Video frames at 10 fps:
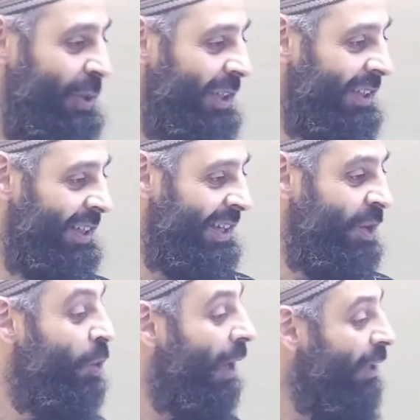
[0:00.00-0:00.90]
doing,
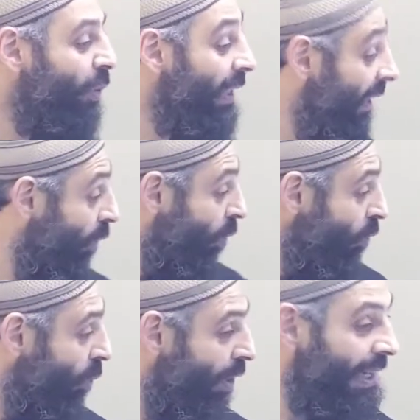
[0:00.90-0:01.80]
who can't wait. He goes
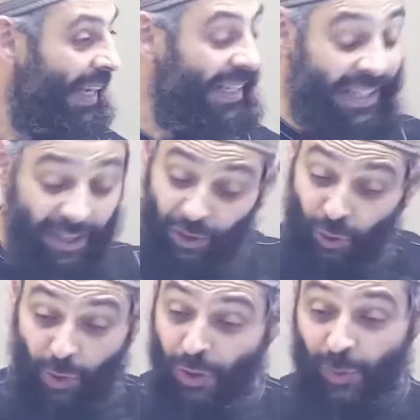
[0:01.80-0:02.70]
to work and he
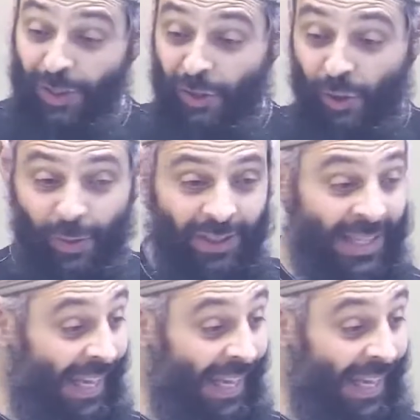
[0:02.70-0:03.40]
enjoys what he's doing.